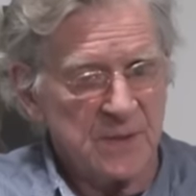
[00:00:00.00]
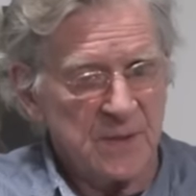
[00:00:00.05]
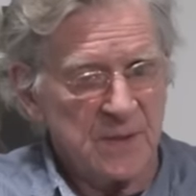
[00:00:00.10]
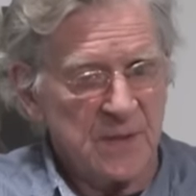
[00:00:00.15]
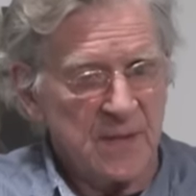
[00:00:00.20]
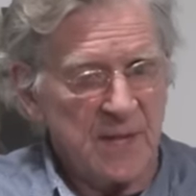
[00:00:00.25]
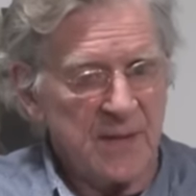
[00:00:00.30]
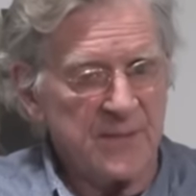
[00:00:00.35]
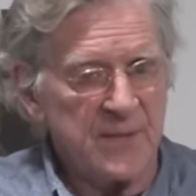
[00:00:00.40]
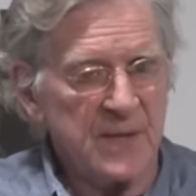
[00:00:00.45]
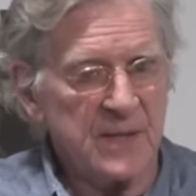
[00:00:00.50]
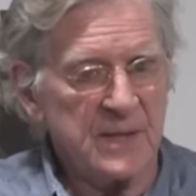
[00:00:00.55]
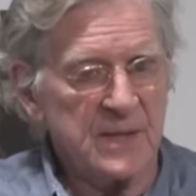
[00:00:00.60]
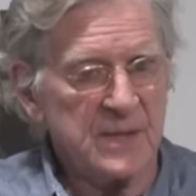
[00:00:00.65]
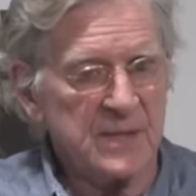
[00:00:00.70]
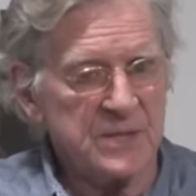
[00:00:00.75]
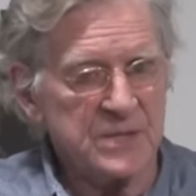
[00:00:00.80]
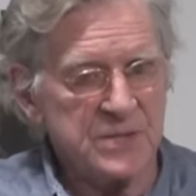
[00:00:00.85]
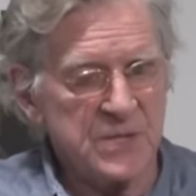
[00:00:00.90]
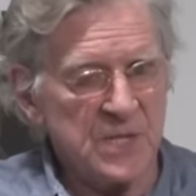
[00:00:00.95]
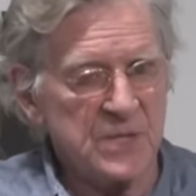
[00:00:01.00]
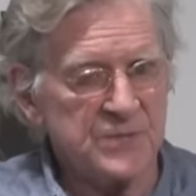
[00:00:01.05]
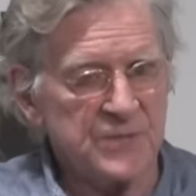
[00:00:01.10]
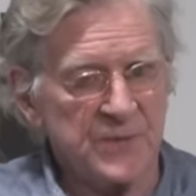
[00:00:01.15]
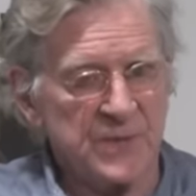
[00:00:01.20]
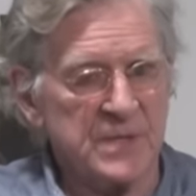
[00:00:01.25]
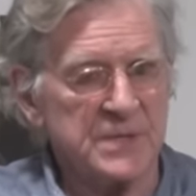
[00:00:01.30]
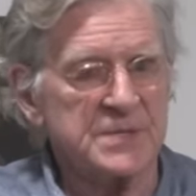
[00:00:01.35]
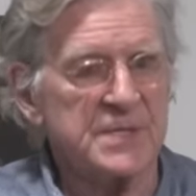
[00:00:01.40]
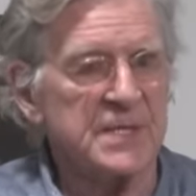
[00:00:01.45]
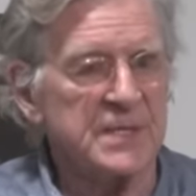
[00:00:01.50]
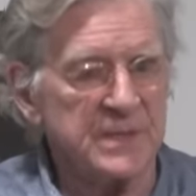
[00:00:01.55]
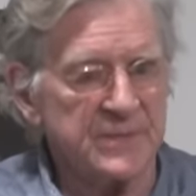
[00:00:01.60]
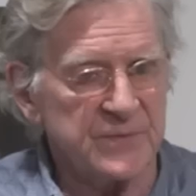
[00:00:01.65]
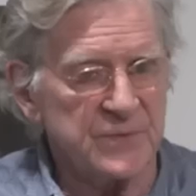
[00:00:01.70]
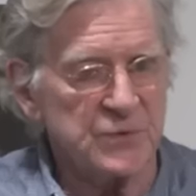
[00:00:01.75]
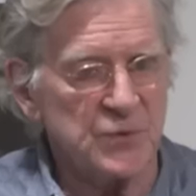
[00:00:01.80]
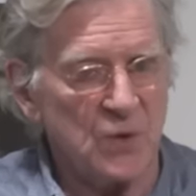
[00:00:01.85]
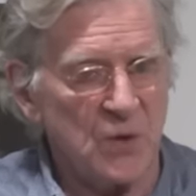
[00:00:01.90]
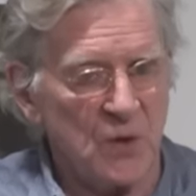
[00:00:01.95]
And then in exchange for lunch, they give a
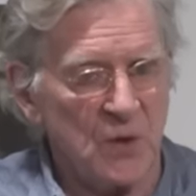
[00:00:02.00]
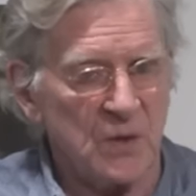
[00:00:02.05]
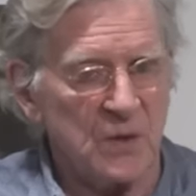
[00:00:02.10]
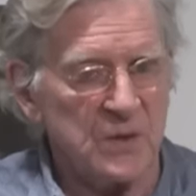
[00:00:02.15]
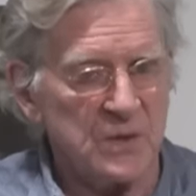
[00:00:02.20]
talk.